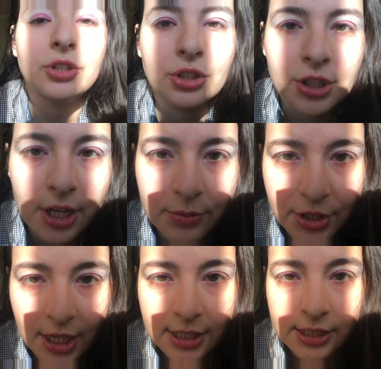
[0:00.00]
Today I'm
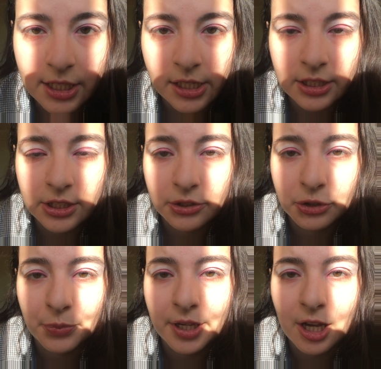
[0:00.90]
testing
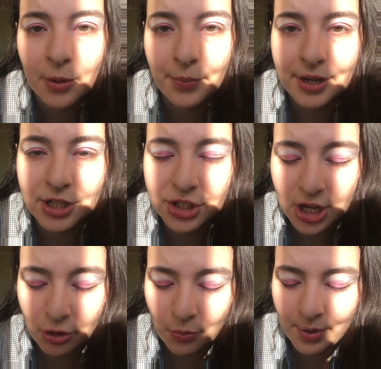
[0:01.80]
Soda Makeup
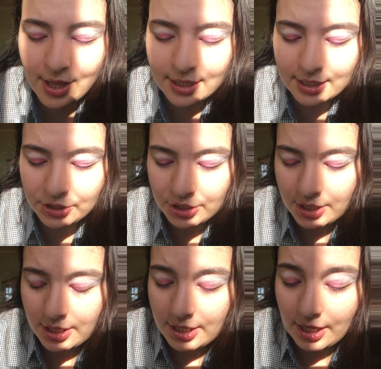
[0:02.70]
Eyeshadow Palette
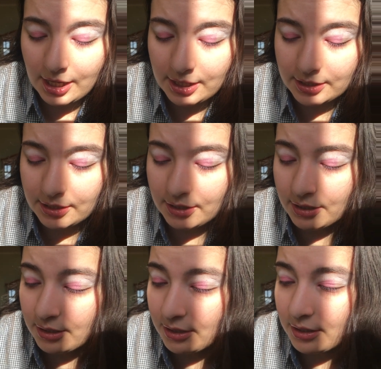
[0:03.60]
in
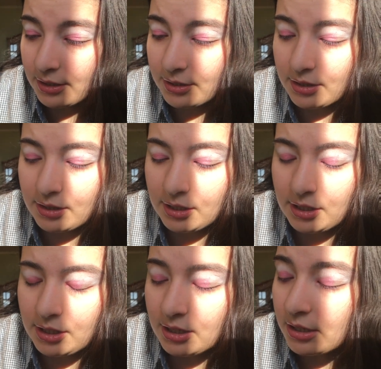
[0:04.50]
uh,
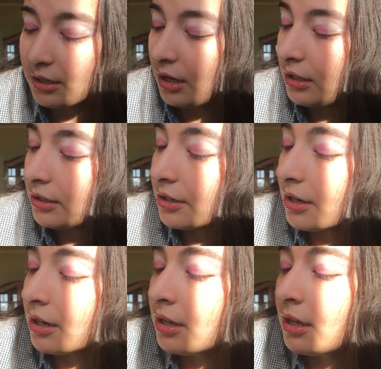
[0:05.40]
the
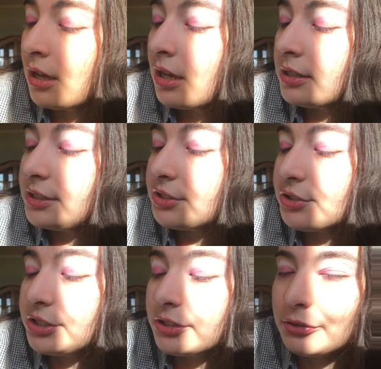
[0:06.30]
color
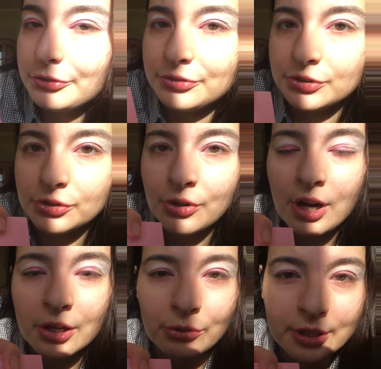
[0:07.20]
004,
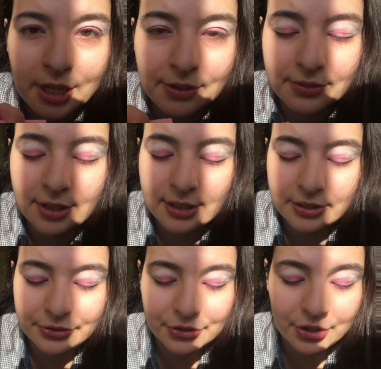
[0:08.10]
I Only Have
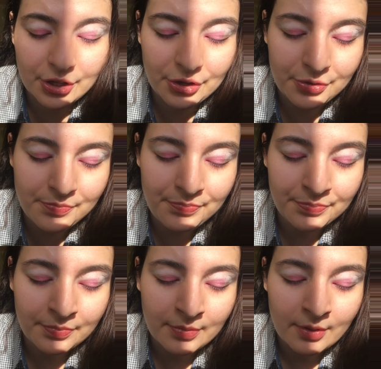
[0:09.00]
Eyes For You.